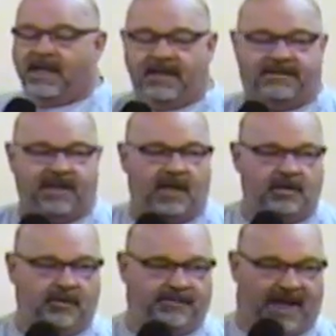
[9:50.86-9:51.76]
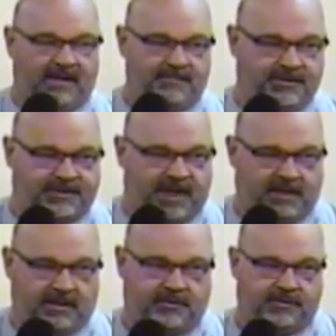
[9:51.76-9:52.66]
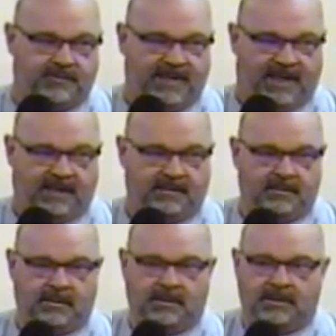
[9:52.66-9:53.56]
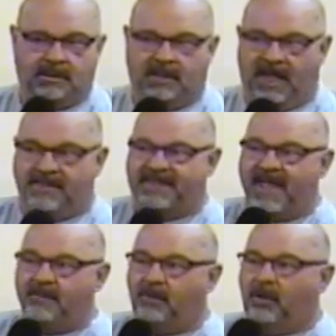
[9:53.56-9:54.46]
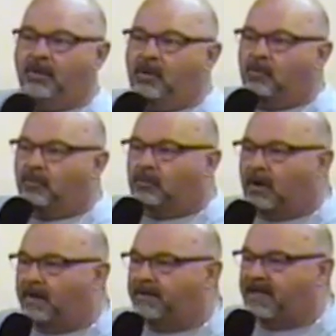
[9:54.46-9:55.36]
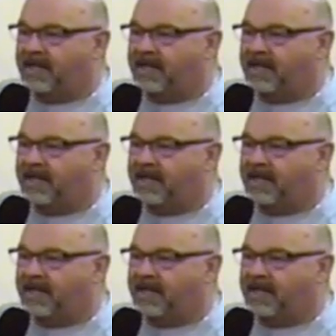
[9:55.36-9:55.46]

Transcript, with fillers: and tell you about a mistake that you made. And they will rub it